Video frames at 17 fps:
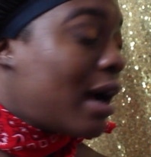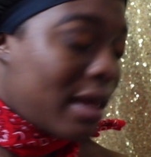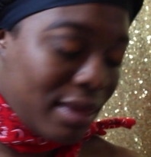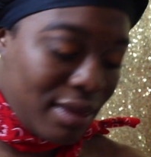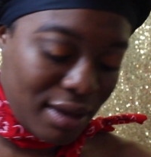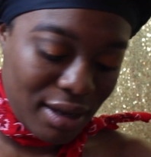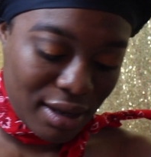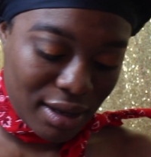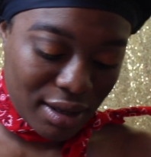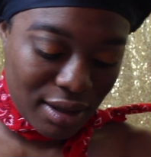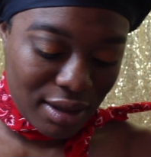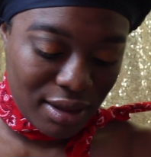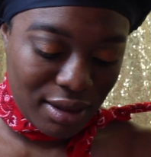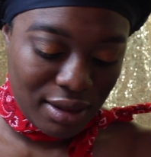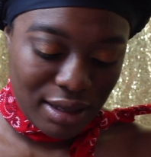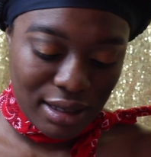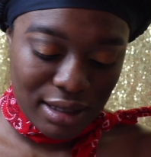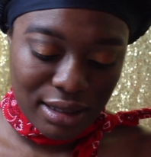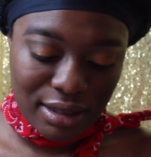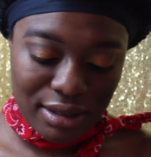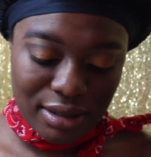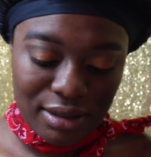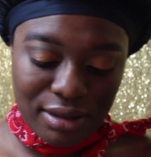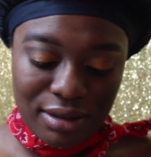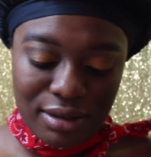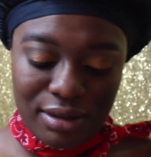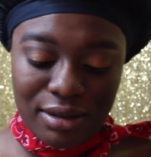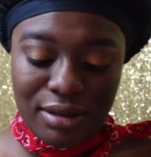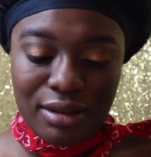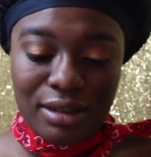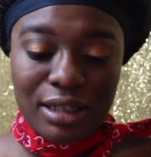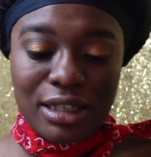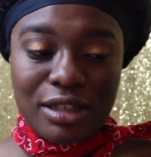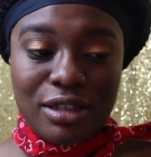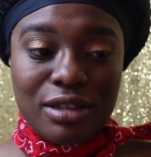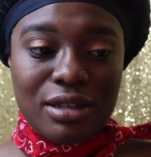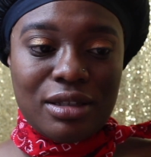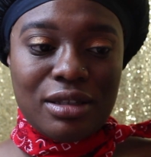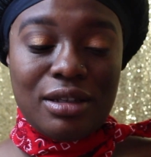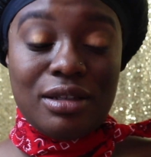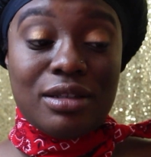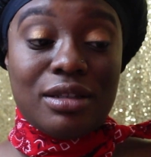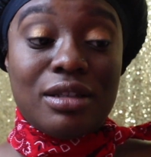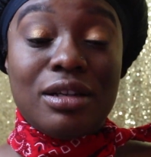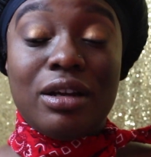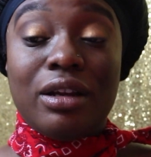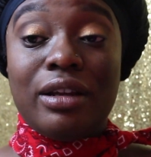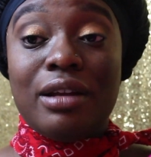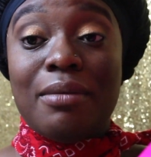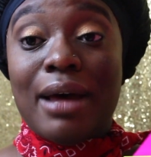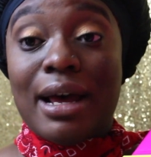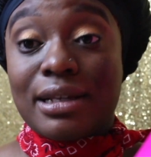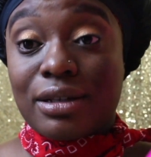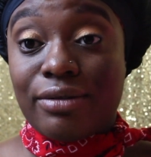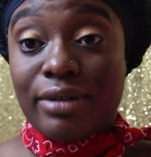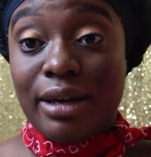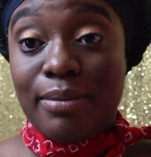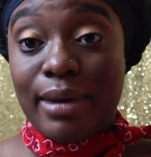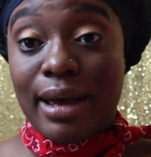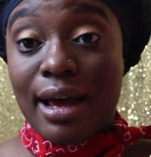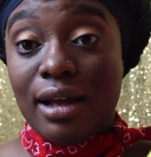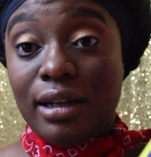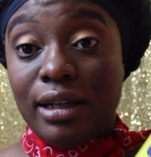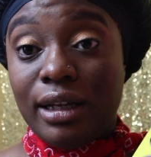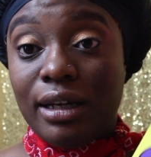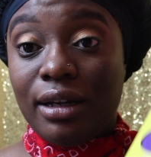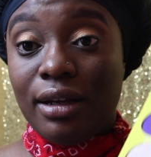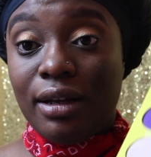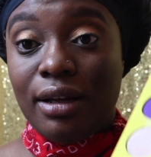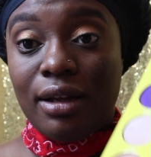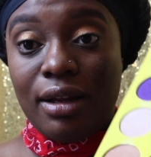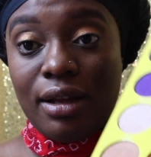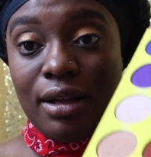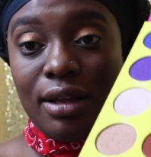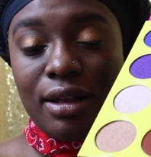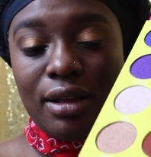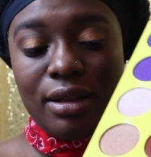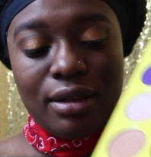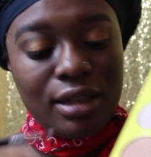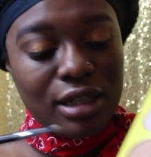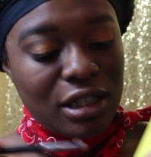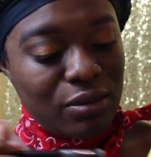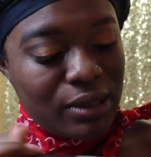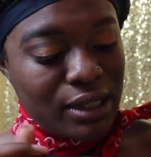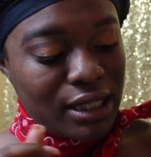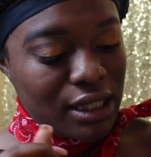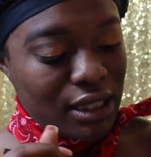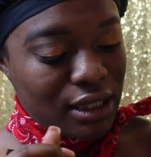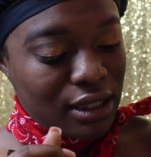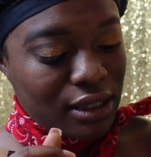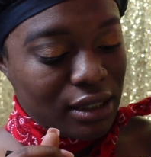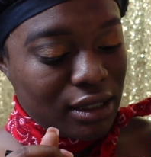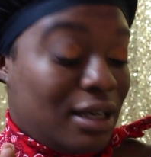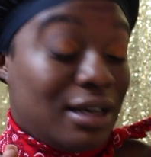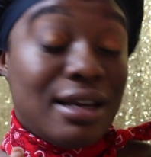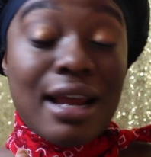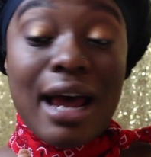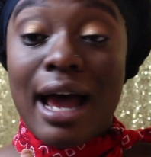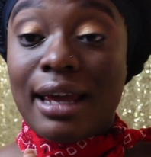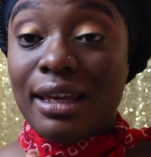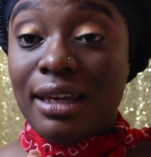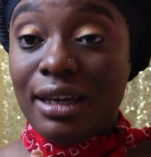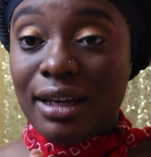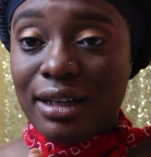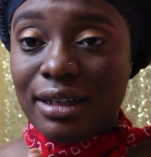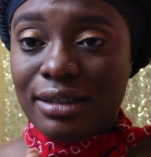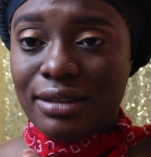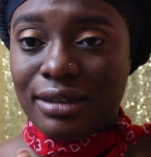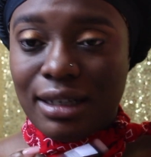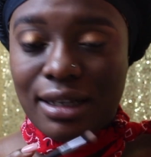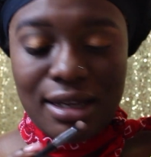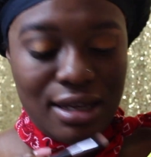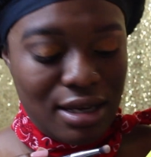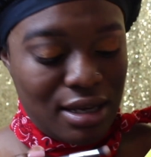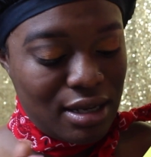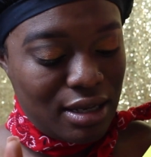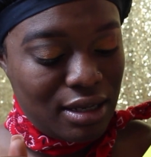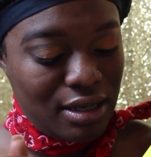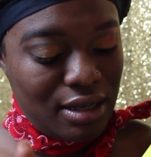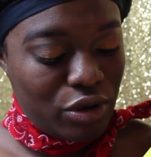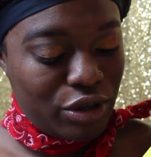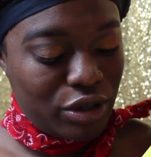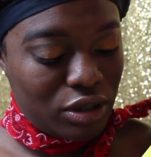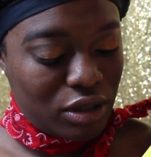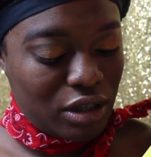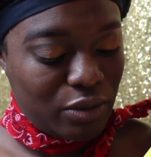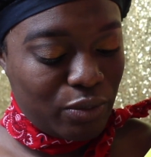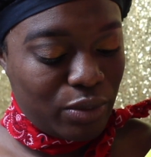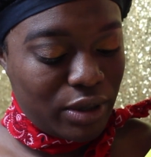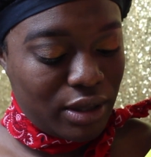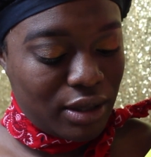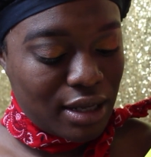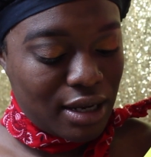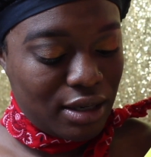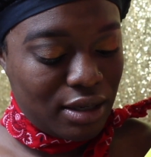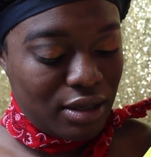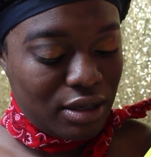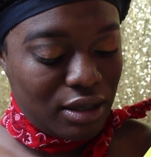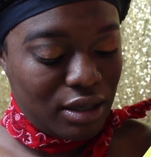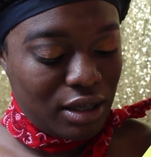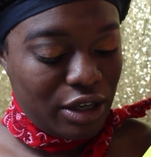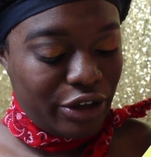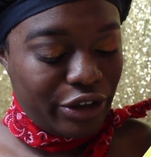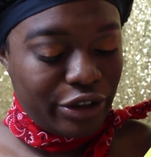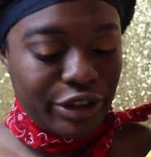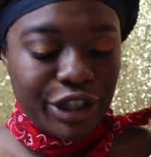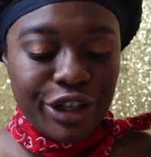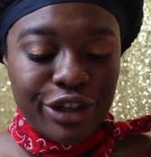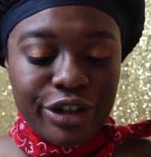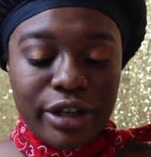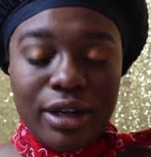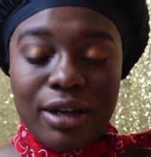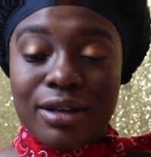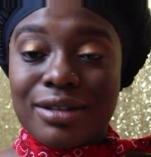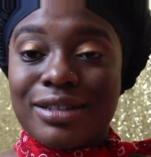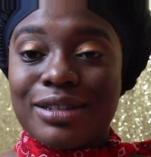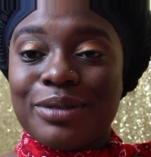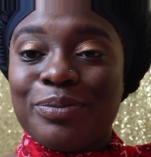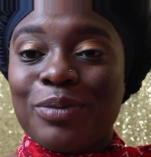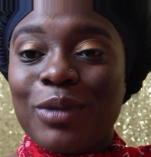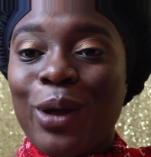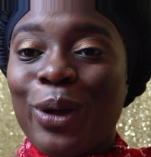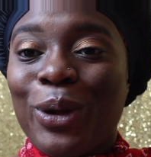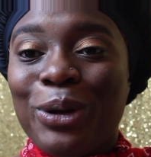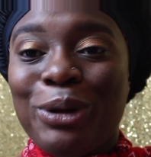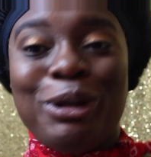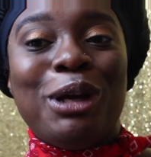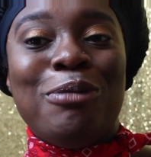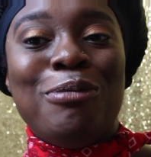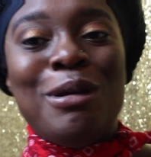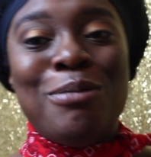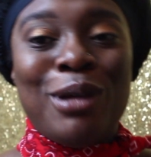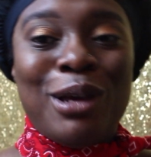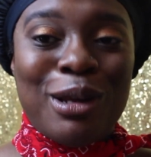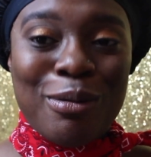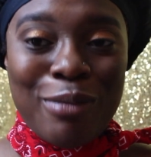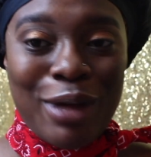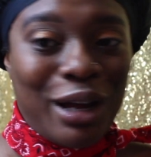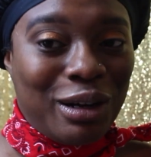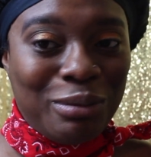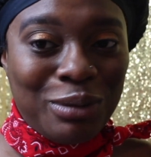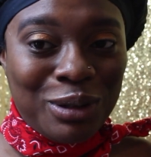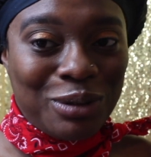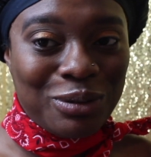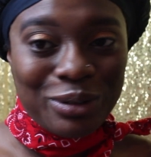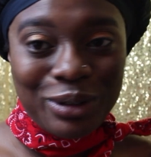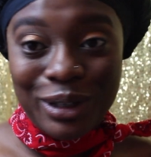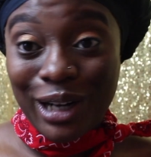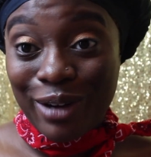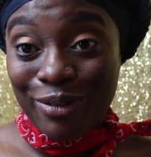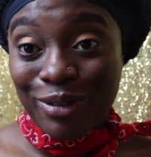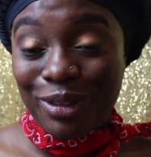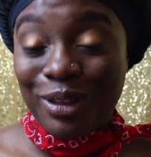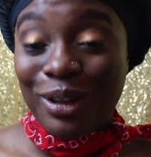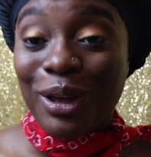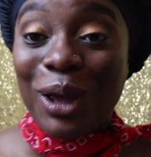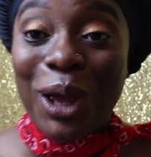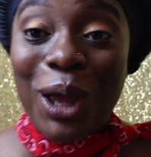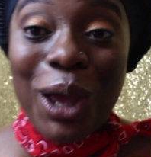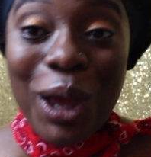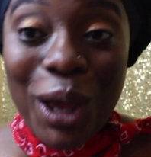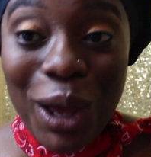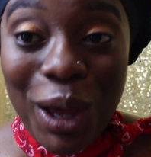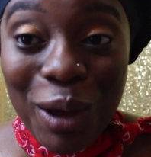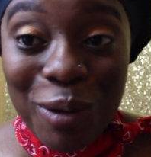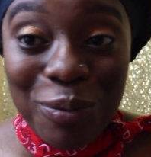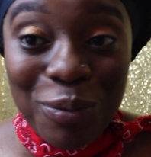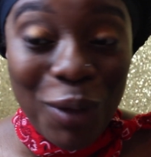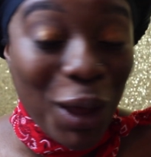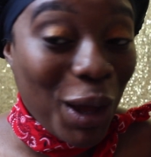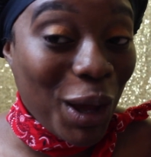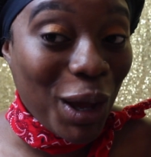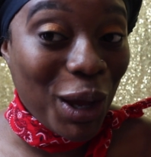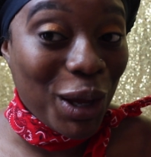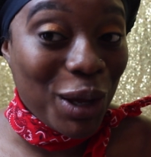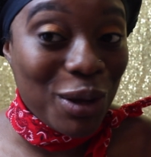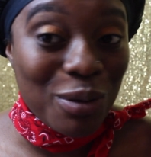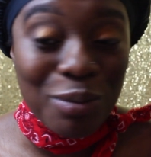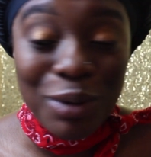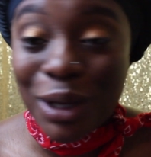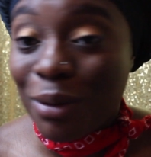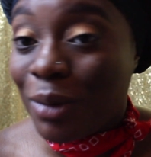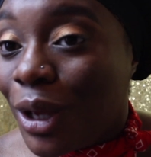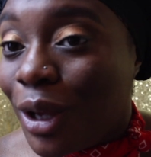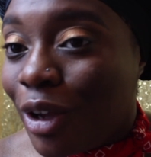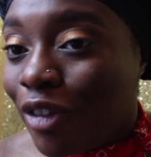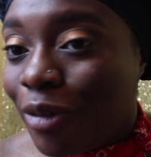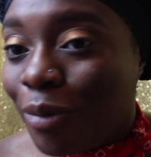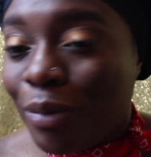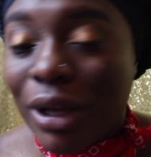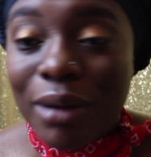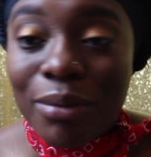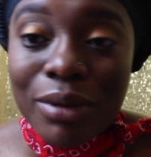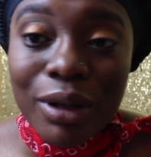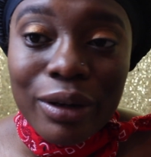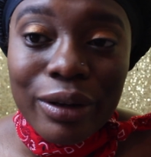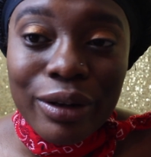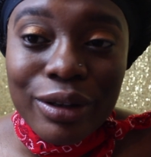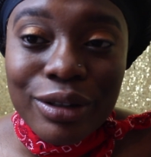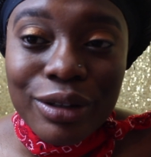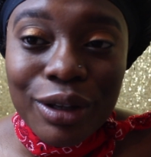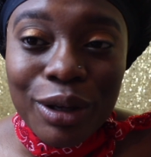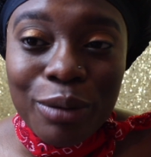I think this is still in the Masquerade palette. This one, Dahia. We're just gonna put that in the inner tear ducts. Look at me being a makeup guru and everything. Can you even peep the looks?